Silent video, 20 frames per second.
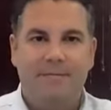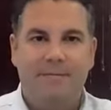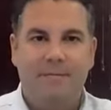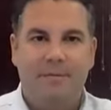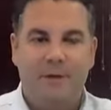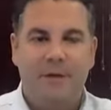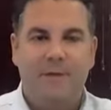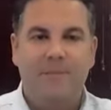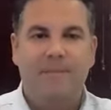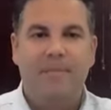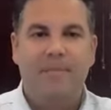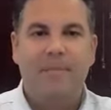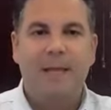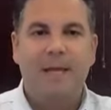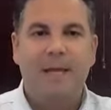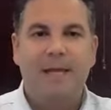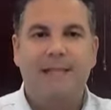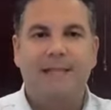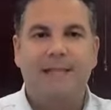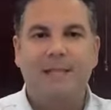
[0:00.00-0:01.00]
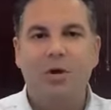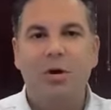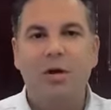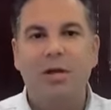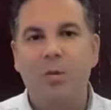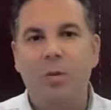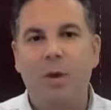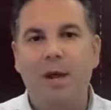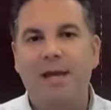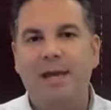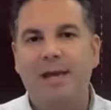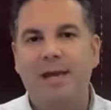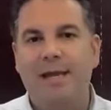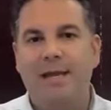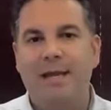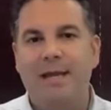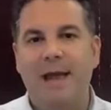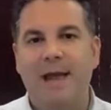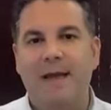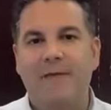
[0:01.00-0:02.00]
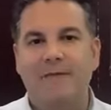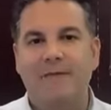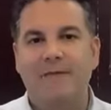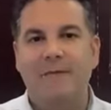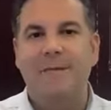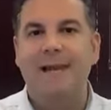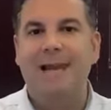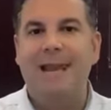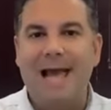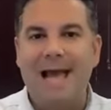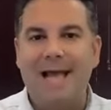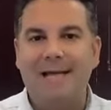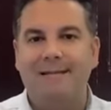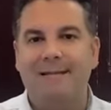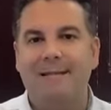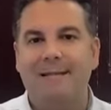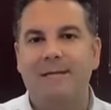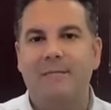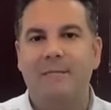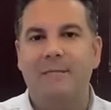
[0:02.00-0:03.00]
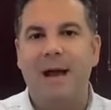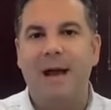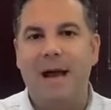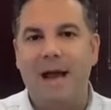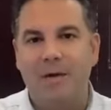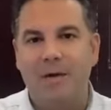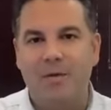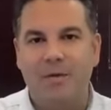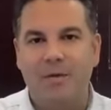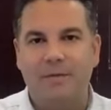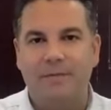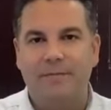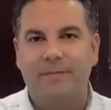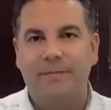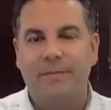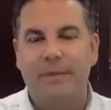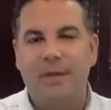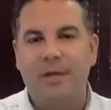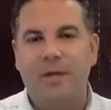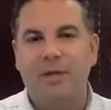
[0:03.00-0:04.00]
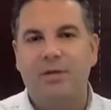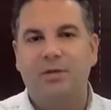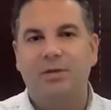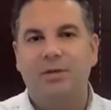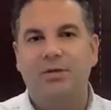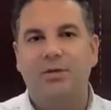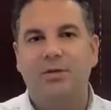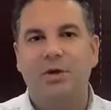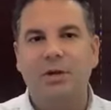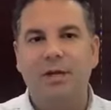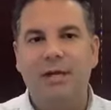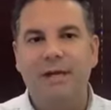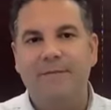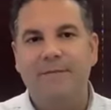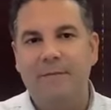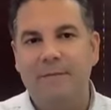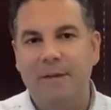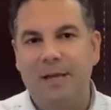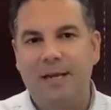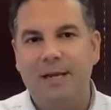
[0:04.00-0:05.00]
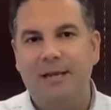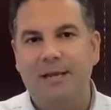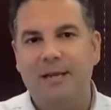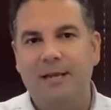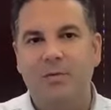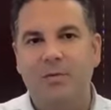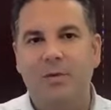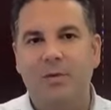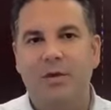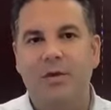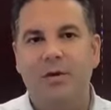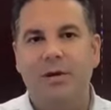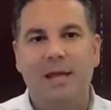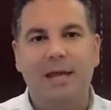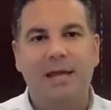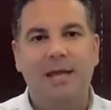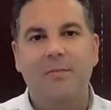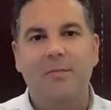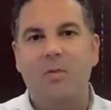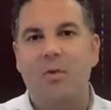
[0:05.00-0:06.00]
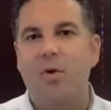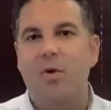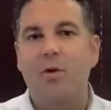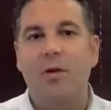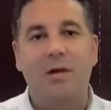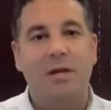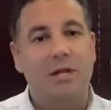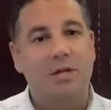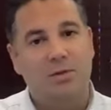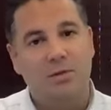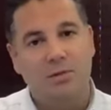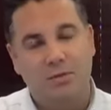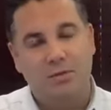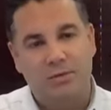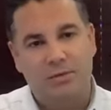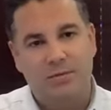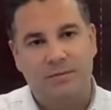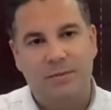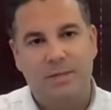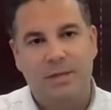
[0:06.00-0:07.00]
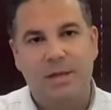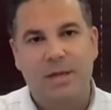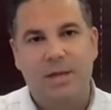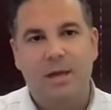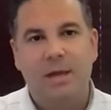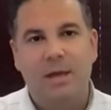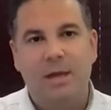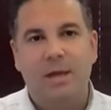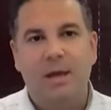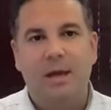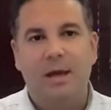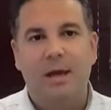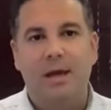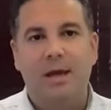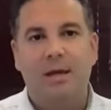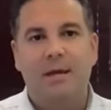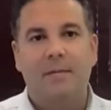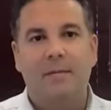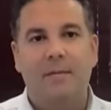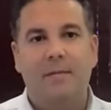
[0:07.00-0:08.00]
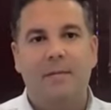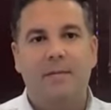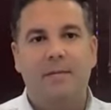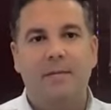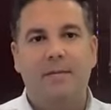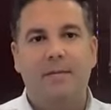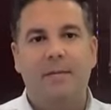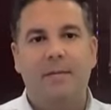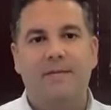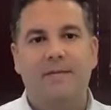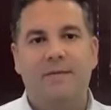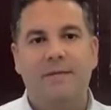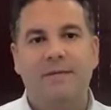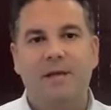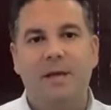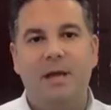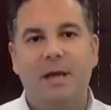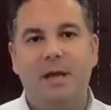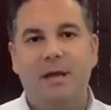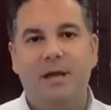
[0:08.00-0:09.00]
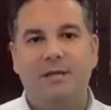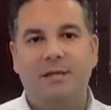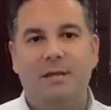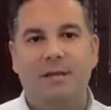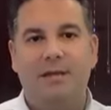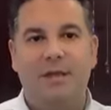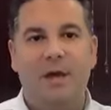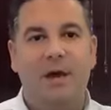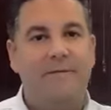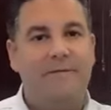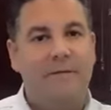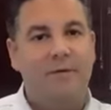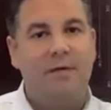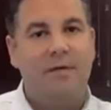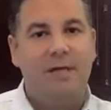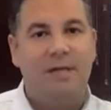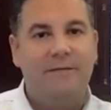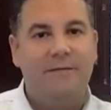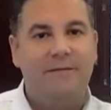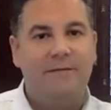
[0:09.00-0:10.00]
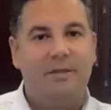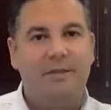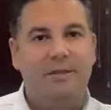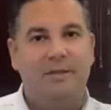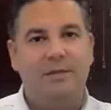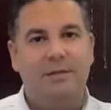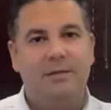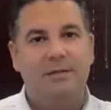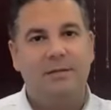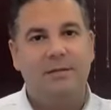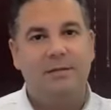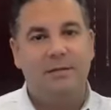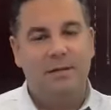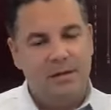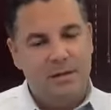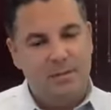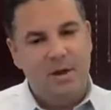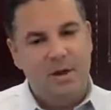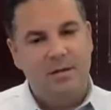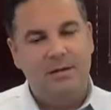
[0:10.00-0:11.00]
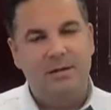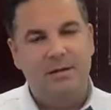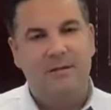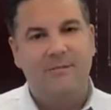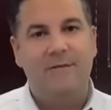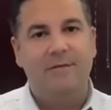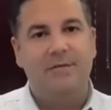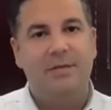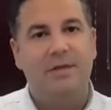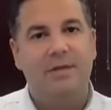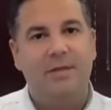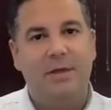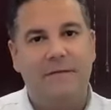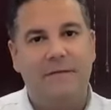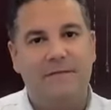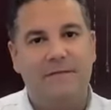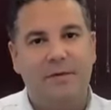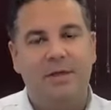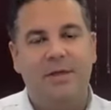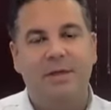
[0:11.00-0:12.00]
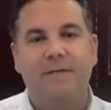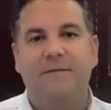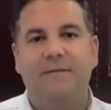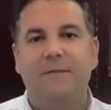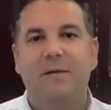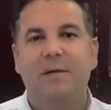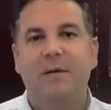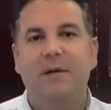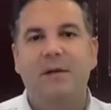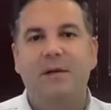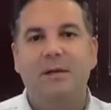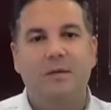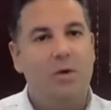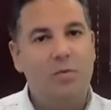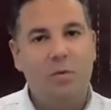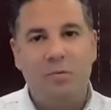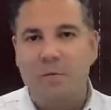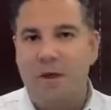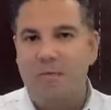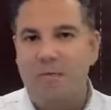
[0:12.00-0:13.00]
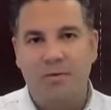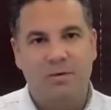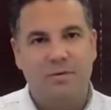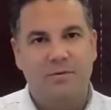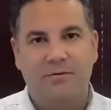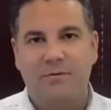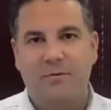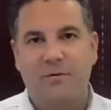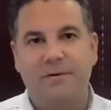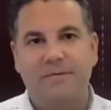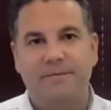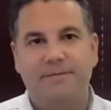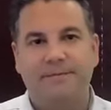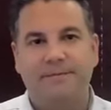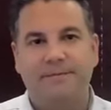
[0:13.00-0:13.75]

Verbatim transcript: right? It's the only way you can have some lasting power. So don't give them anything with your name or initials. Uh, if it's a, it's a thoughtful gift, Think about it. If it's a thoughtful gift, they'll remember you for it.